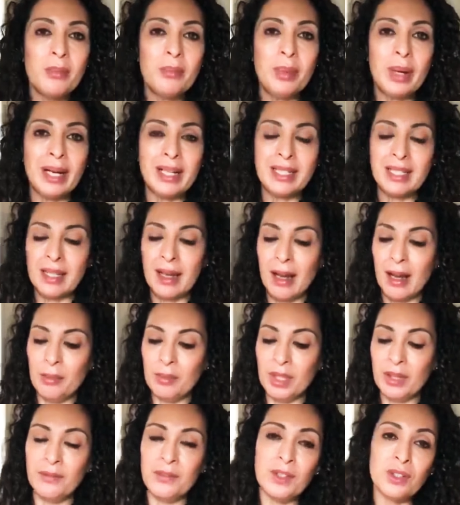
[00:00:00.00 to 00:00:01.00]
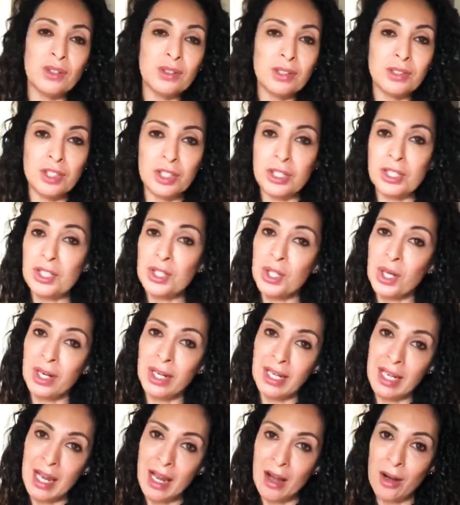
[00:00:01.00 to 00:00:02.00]
But if you're just
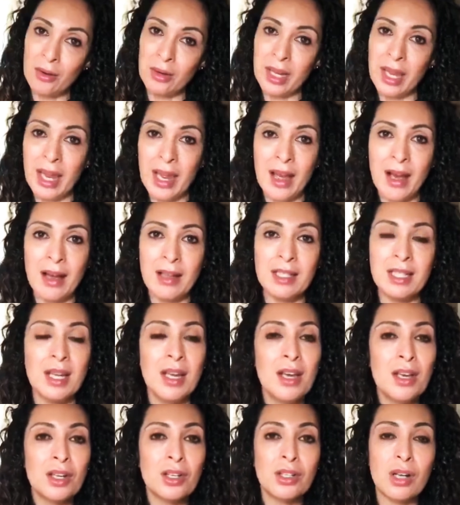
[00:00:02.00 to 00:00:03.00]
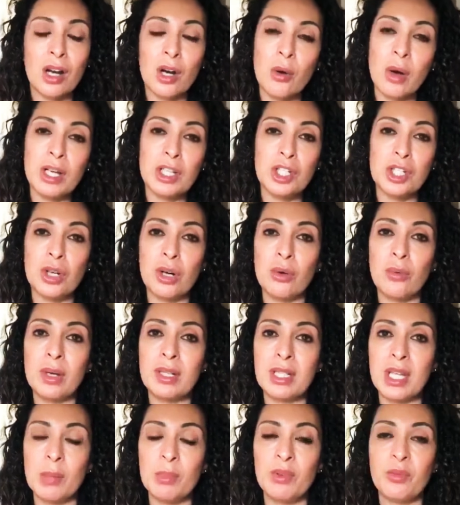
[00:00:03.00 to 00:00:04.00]
starting out and you're not quite sure
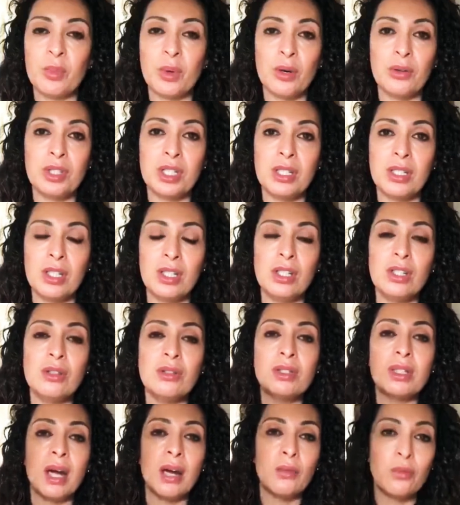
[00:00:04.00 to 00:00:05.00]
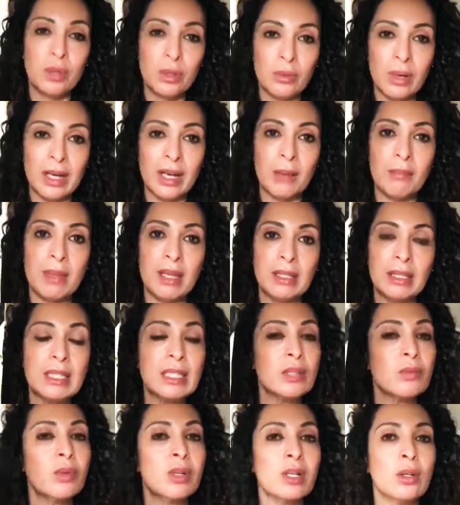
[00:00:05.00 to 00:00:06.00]
what type of protein to use, I would recommend
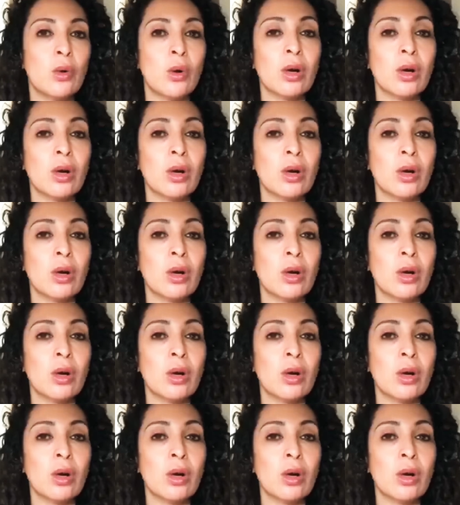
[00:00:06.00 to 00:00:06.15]
this one.